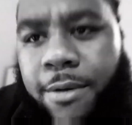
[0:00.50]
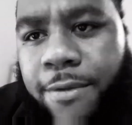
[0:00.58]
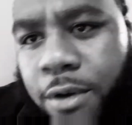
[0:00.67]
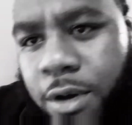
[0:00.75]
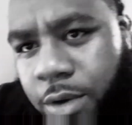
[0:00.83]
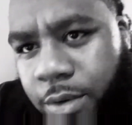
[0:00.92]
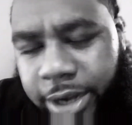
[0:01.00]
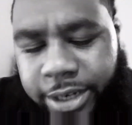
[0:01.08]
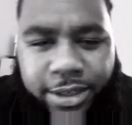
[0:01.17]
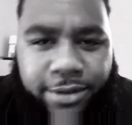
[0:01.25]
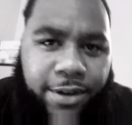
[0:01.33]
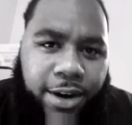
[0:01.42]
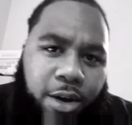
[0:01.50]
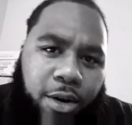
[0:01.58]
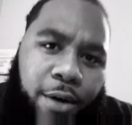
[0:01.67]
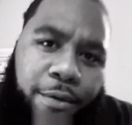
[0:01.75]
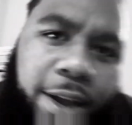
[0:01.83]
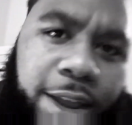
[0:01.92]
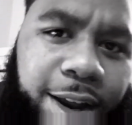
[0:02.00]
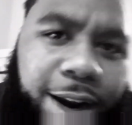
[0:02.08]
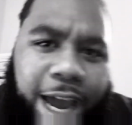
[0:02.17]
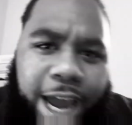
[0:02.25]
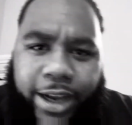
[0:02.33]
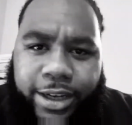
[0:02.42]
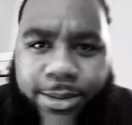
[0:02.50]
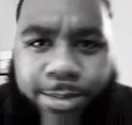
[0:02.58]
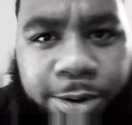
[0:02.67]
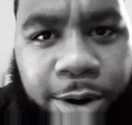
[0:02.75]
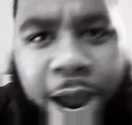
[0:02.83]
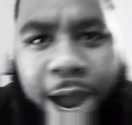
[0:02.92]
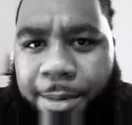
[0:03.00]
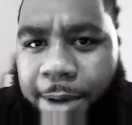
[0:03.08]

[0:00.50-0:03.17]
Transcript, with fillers: before you watch this video, don't forget to like, subscribe,